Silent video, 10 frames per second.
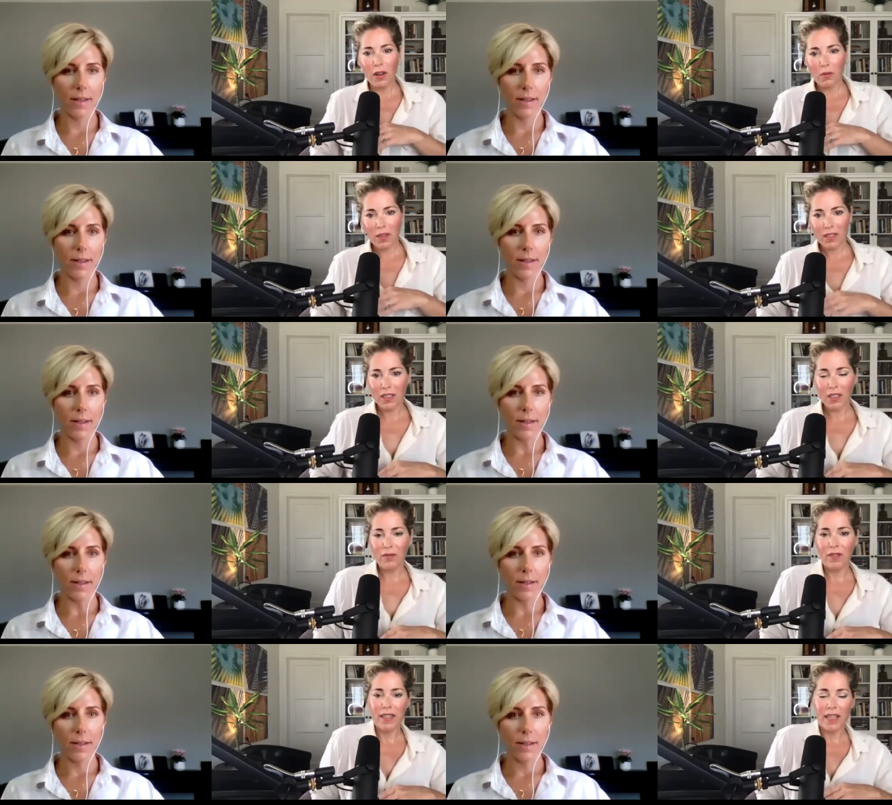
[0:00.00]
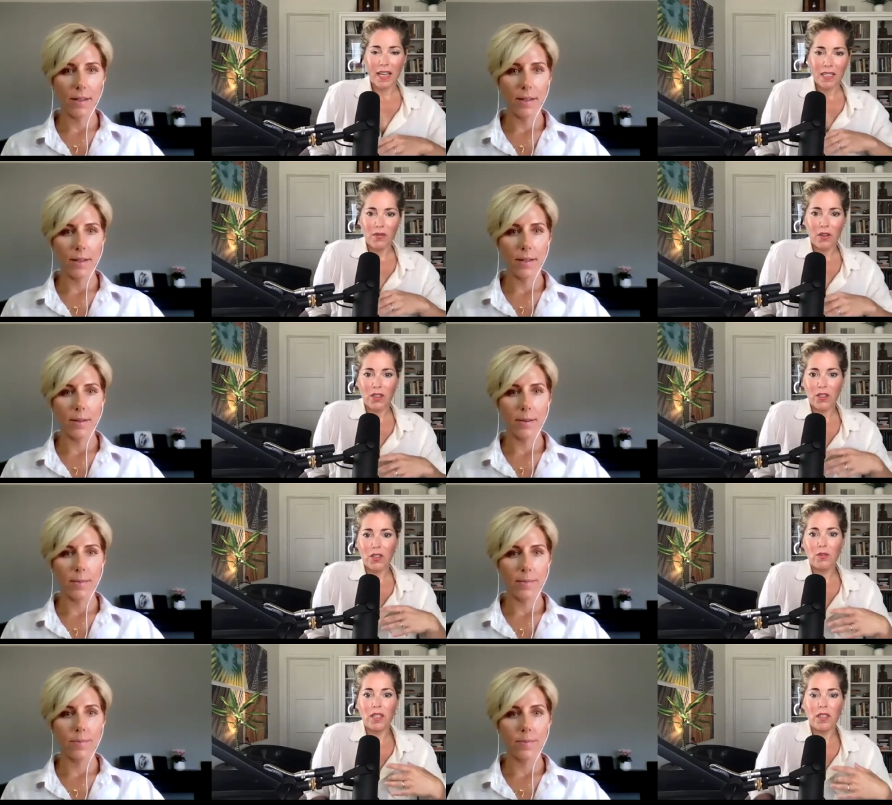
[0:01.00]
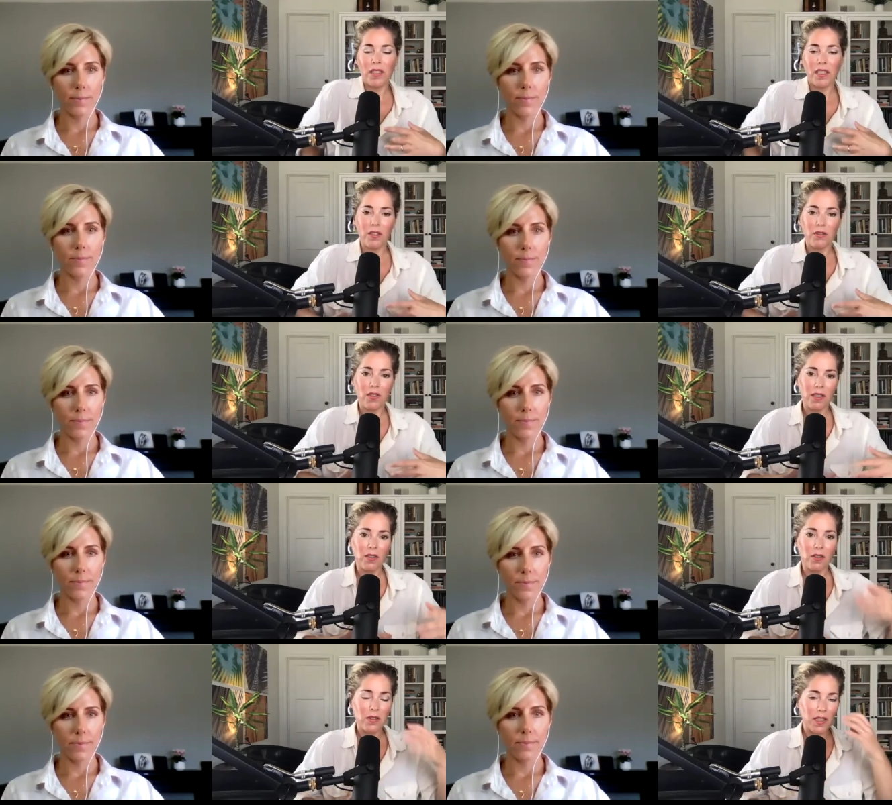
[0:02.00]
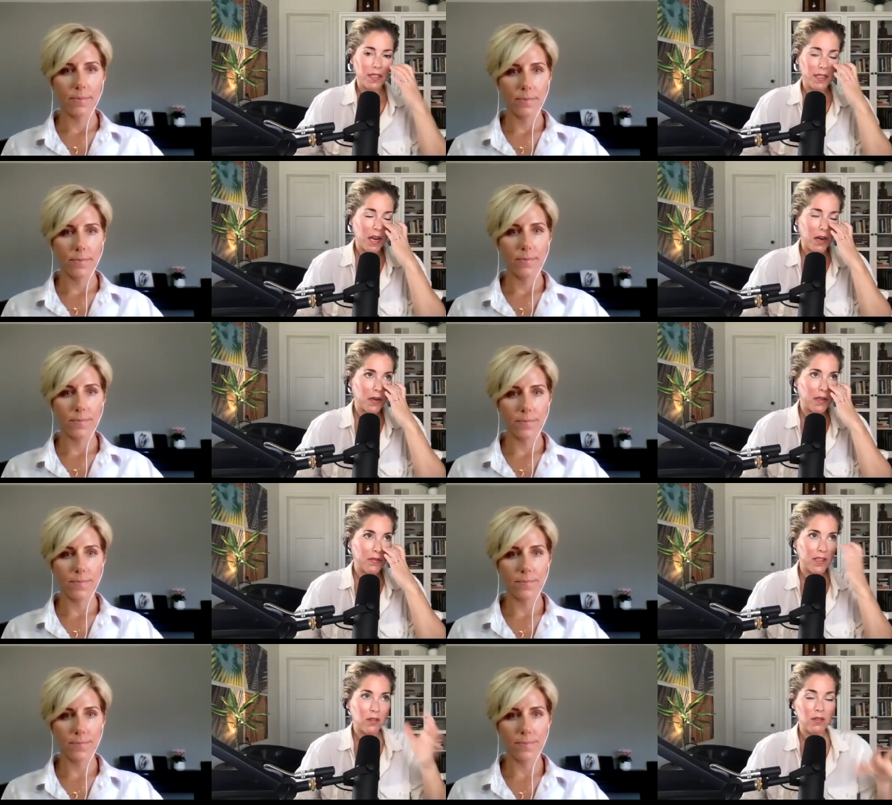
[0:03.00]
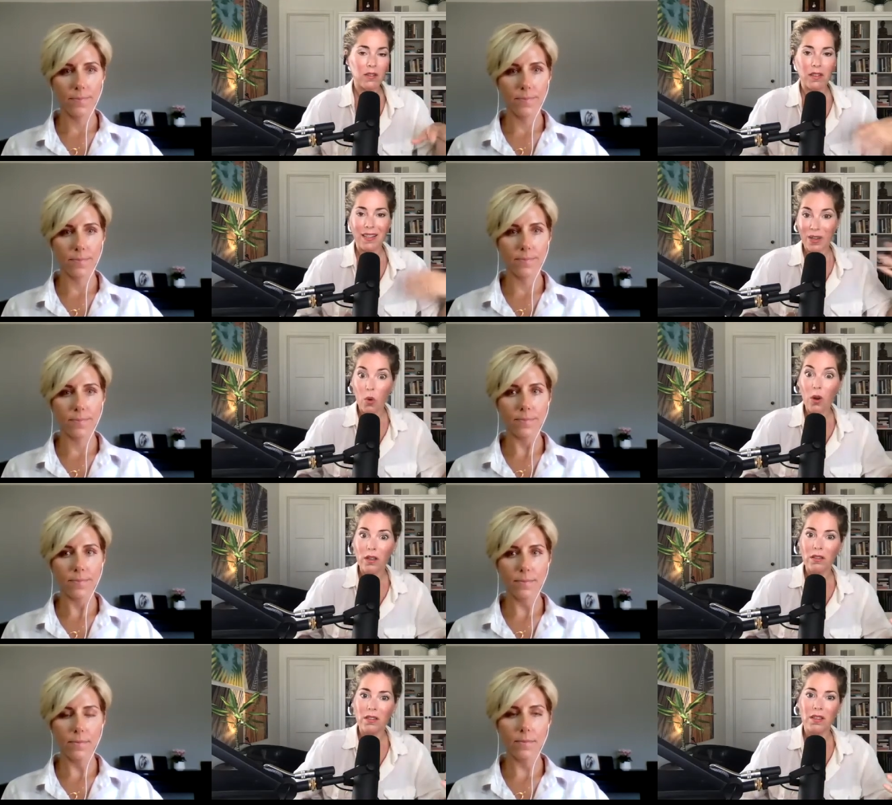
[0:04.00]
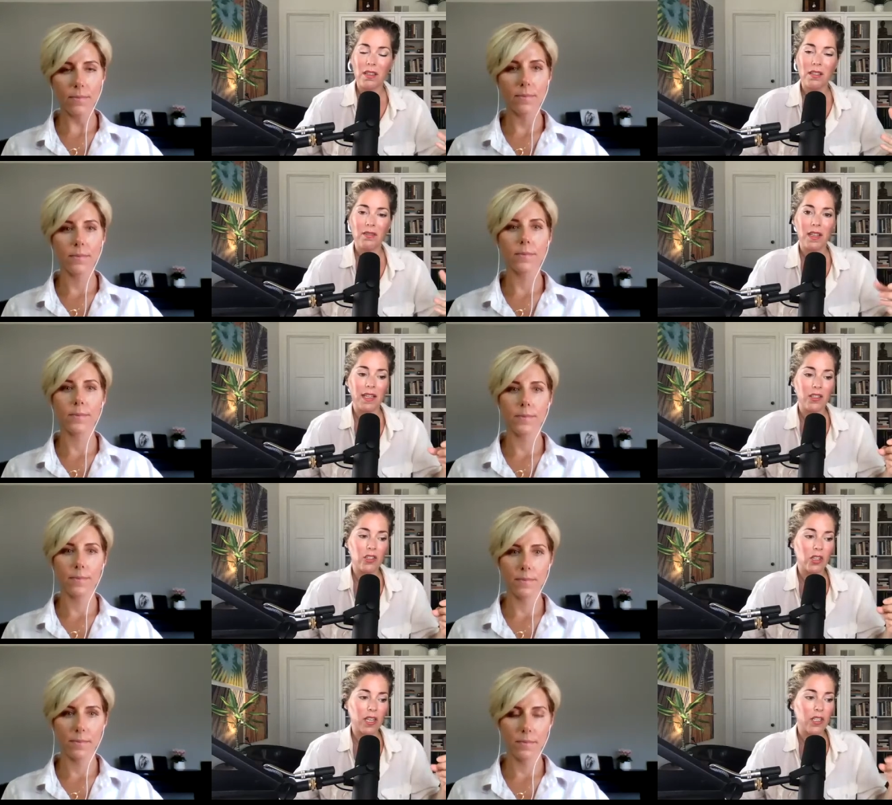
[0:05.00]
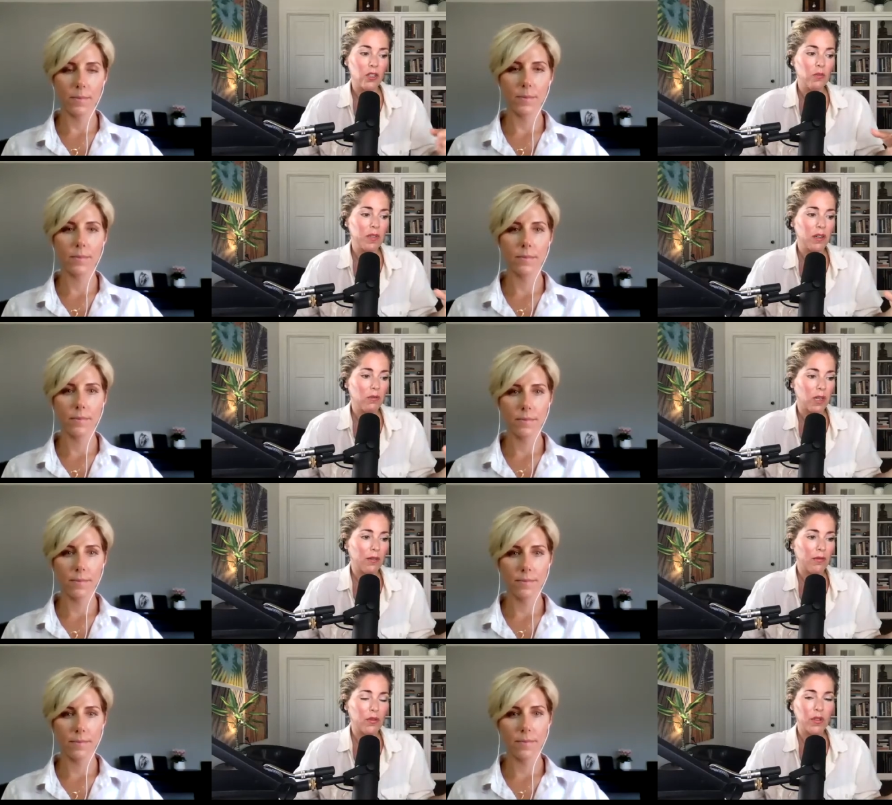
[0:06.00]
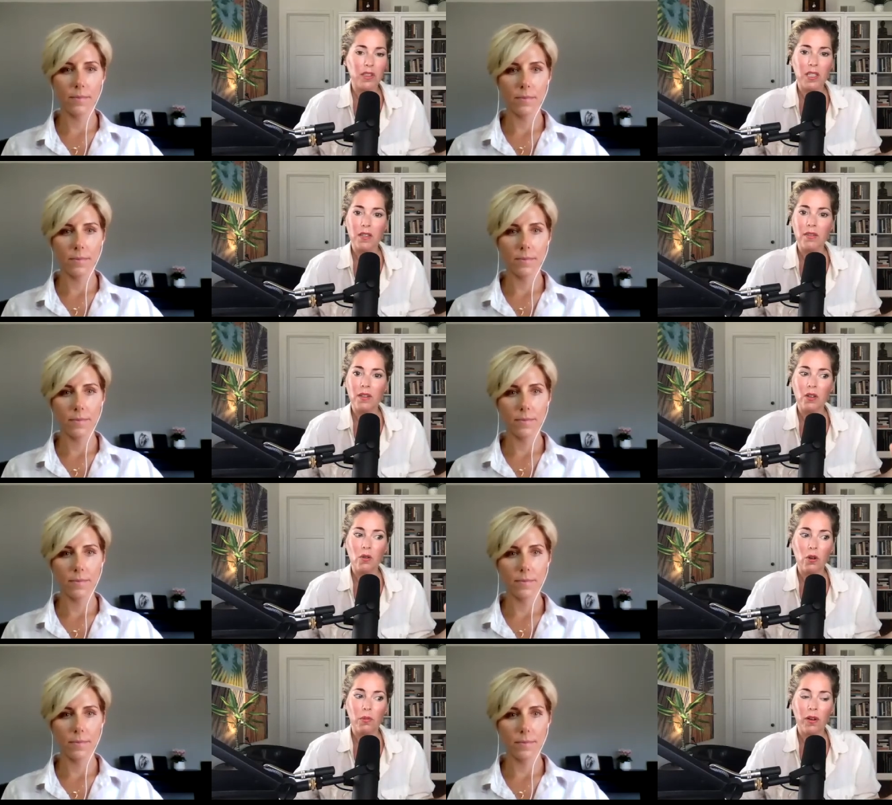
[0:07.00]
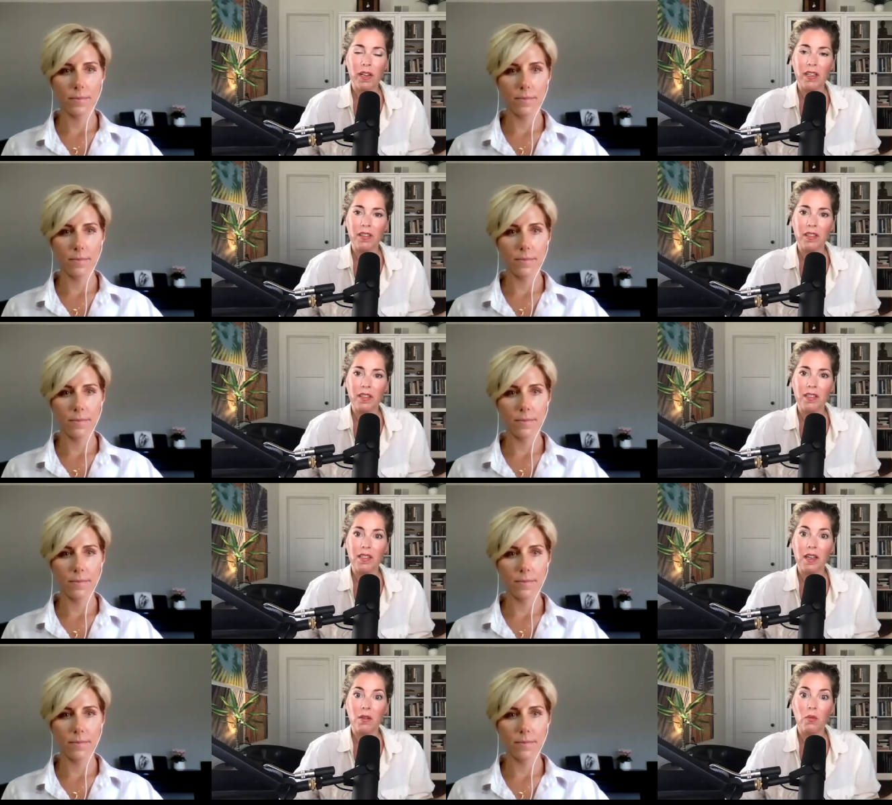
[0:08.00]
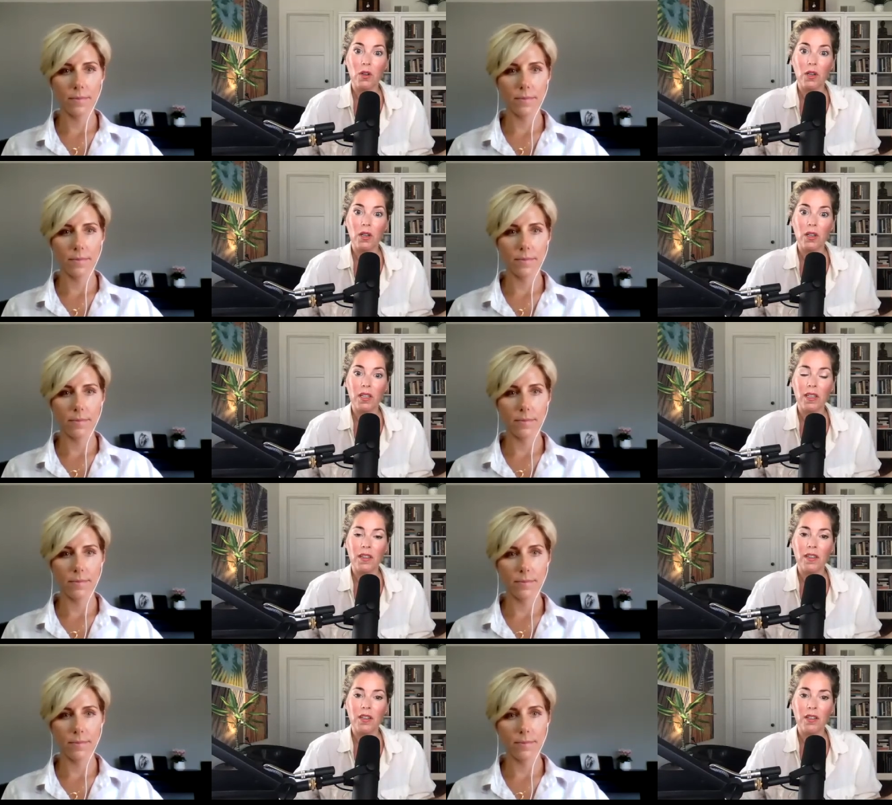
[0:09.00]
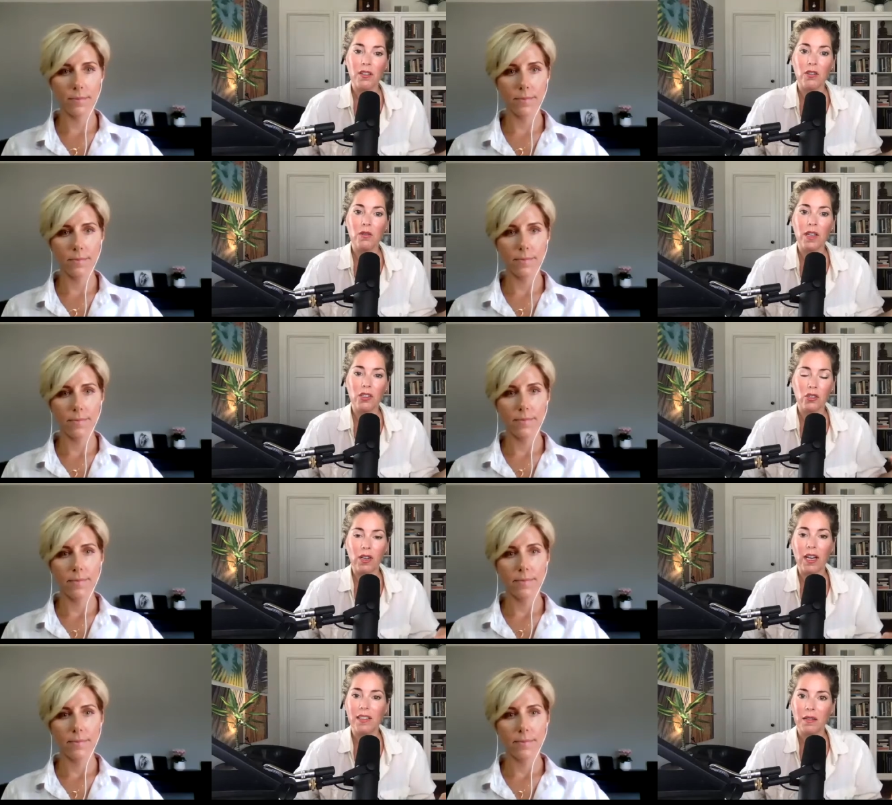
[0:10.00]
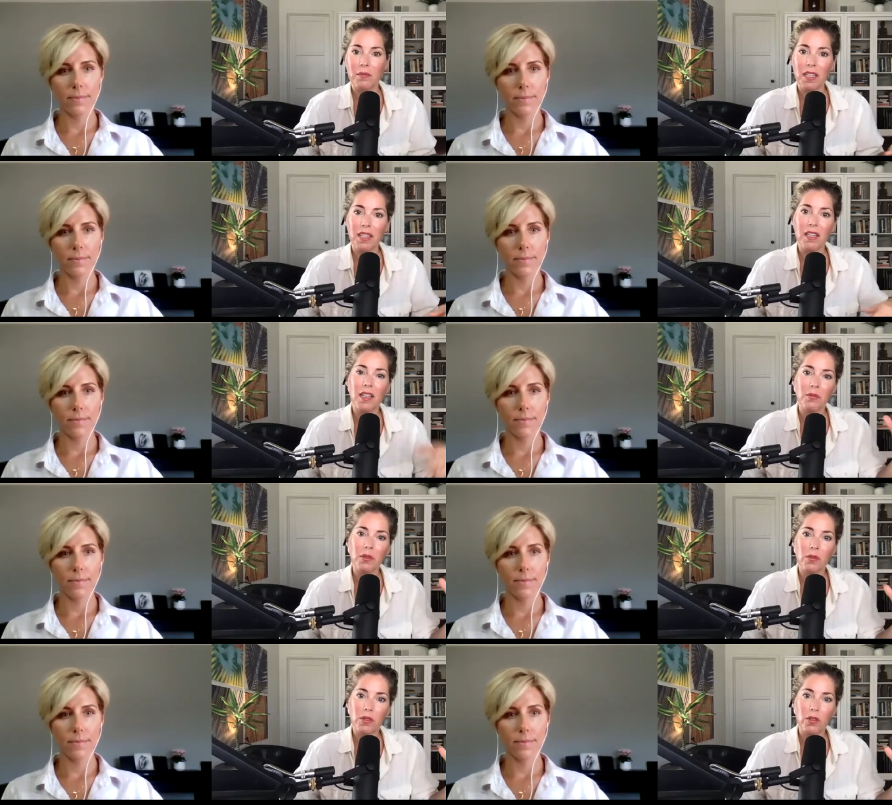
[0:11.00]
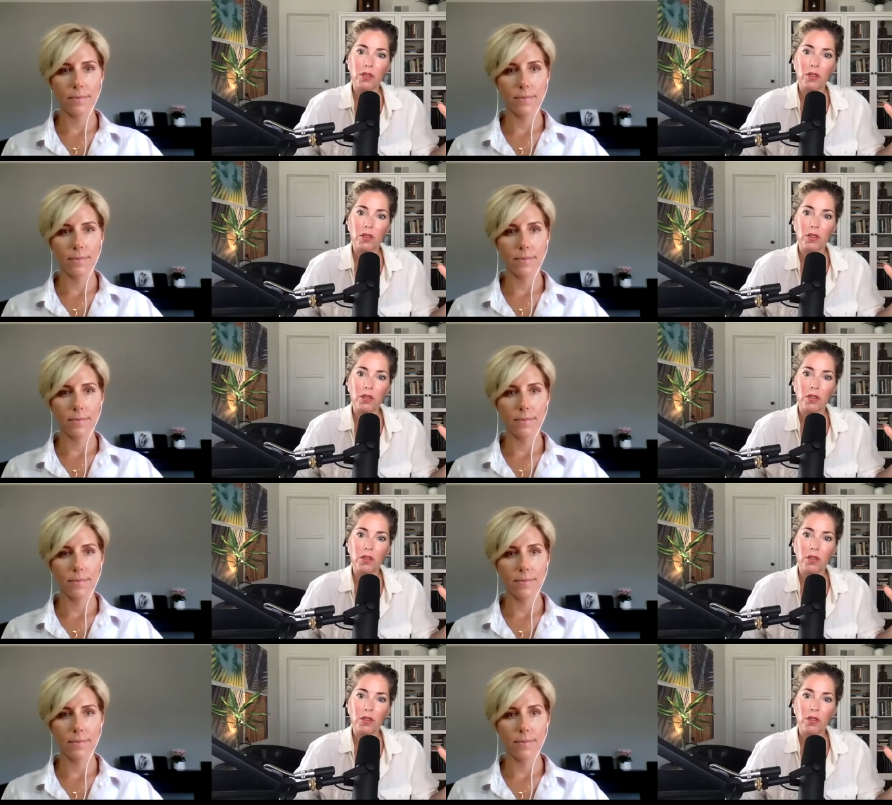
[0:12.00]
Speaker 1: wanted to clarify that as far as utility and utensils and carrying vessels like oils and things of that nature, can you be a raw foodist even incorporating things that were in there to extract them, heat it up to a certain